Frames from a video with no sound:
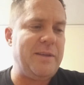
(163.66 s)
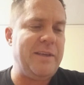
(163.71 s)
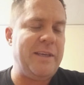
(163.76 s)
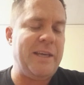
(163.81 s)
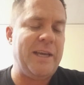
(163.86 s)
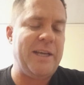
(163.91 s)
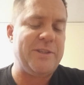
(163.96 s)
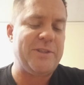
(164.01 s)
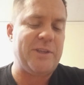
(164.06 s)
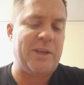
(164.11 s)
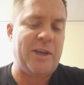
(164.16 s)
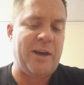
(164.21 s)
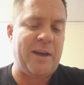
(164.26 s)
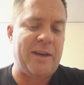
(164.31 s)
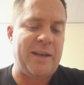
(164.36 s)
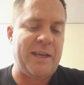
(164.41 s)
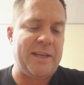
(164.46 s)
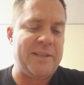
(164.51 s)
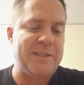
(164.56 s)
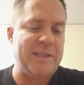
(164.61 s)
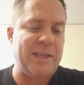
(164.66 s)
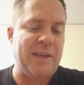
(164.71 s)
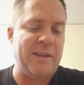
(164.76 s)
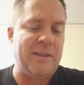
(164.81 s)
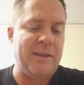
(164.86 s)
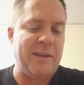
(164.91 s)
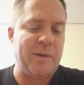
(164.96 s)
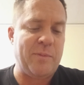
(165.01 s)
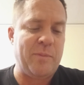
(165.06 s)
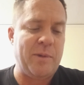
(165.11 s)
yes, God has
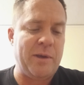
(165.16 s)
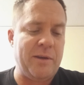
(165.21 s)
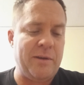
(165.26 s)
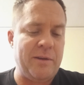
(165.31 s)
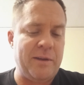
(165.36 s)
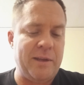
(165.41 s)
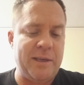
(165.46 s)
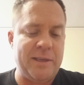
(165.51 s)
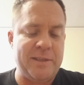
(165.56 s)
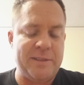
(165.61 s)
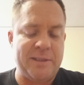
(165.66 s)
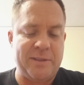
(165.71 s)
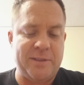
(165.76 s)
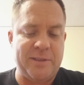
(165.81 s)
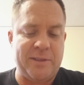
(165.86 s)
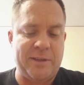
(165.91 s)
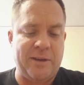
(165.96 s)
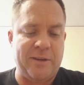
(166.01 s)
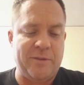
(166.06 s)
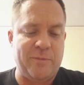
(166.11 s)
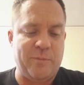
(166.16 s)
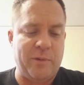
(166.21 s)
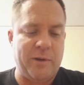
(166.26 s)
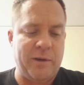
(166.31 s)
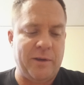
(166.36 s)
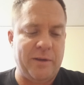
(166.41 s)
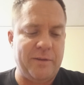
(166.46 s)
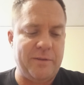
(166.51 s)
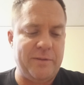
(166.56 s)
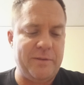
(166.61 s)
healing abilities and stuff,
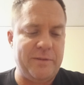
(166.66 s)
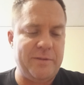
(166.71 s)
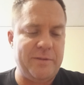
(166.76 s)
but